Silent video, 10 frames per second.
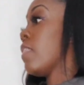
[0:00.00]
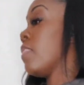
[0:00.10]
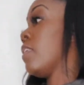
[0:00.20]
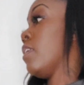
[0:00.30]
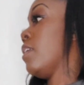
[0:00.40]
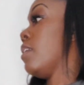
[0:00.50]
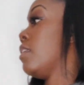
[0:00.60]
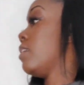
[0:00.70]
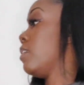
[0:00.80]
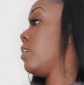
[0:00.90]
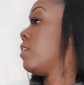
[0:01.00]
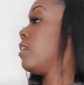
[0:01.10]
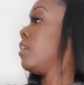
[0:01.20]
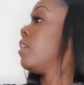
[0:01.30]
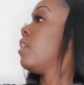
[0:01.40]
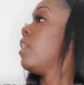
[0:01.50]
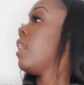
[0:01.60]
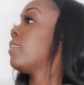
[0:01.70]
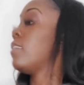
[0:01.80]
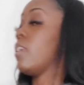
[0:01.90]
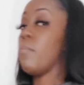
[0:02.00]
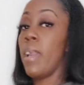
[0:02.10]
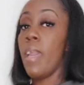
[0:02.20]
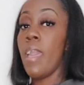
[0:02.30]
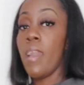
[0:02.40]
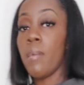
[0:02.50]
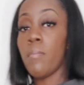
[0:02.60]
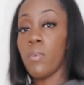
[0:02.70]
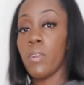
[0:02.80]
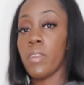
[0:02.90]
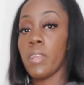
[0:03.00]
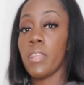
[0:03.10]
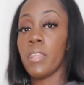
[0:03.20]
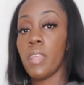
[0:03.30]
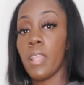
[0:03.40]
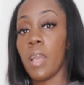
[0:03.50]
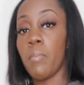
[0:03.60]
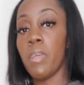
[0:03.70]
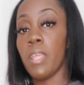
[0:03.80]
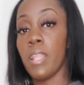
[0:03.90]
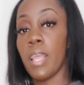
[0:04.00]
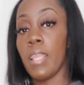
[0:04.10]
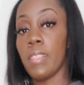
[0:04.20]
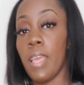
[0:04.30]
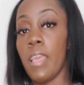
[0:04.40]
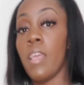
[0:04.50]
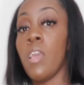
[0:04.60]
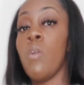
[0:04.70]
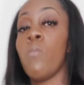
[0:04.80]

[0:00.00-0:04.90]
And then I take my ad board and I put it like that.